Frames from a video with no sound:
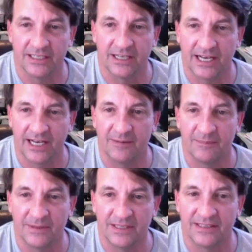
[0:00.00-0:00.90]

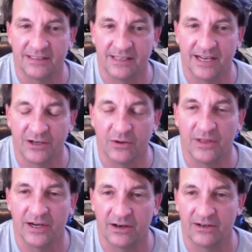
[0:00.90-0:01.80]
Um, I know
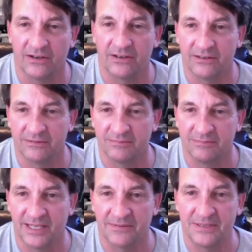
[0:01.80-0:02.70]
that our
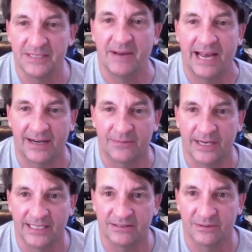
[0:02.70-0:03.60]
like feedback
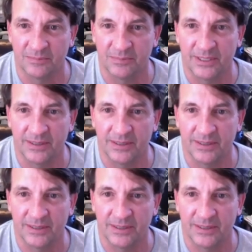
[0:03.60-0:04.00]
rates are pretty